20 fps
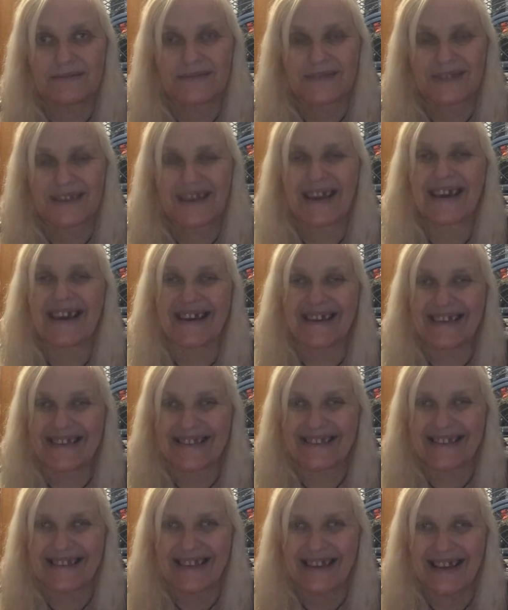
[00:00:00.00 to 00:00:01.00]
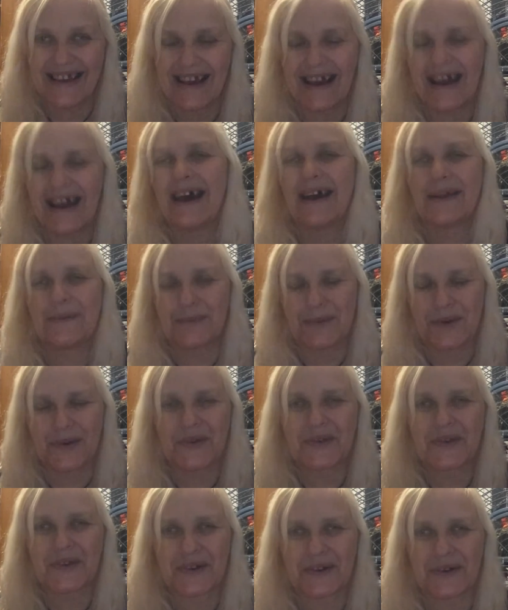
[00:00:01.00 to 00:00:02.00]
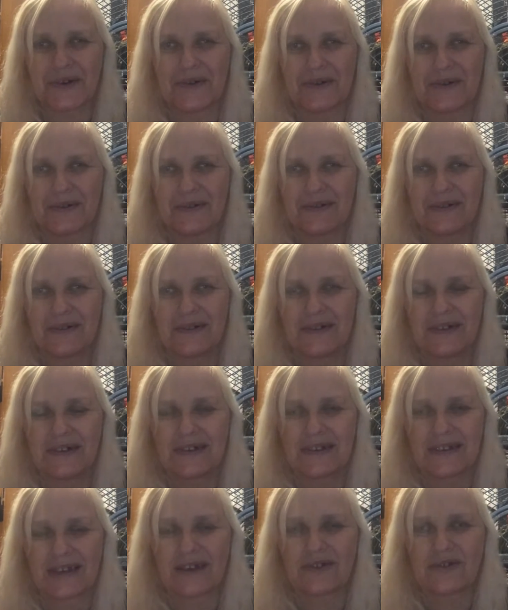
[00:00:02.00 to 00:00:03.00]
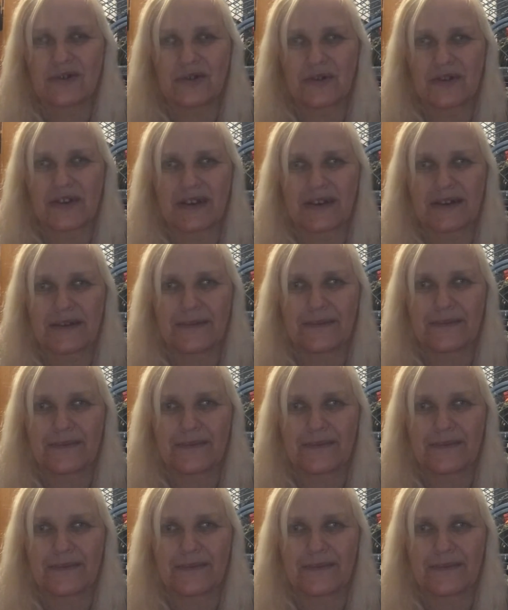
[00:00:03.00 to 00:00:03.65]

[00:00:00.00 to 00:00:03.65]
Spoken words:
"Yes, and musical," said Rosa.